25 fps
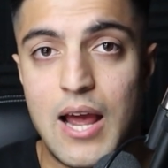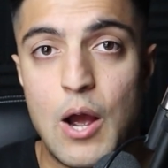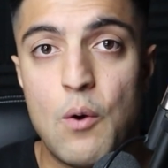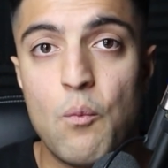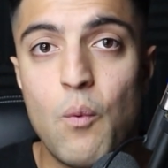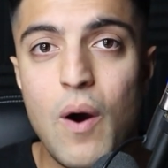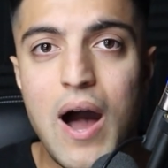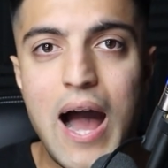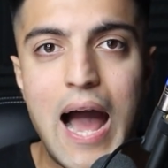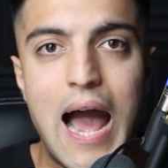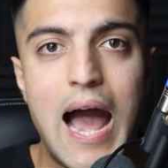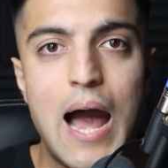And
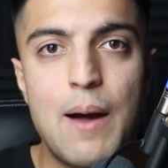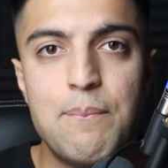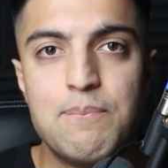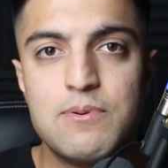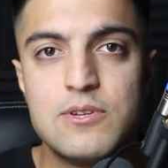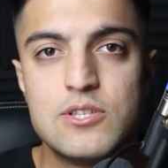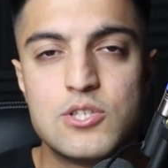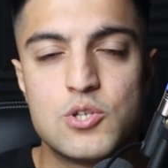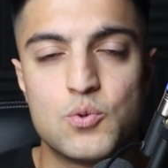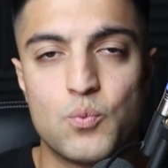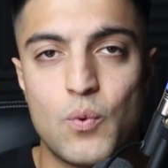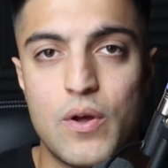what
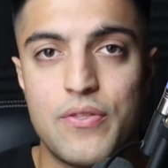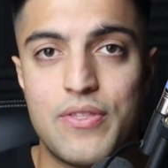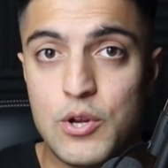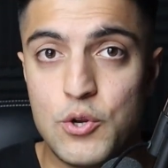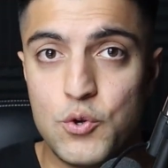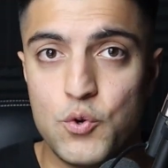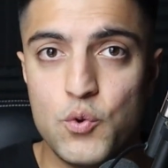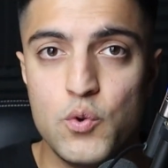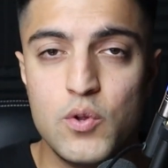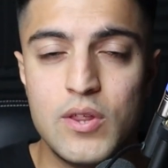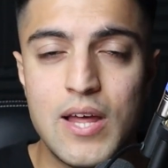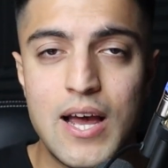happens when we
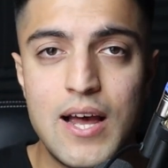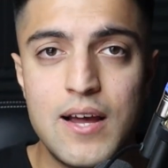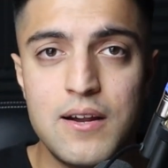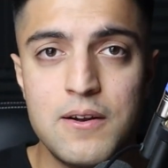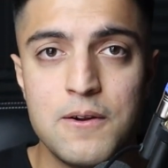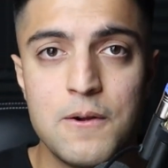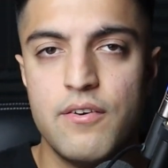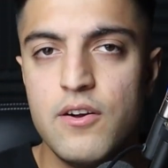do that?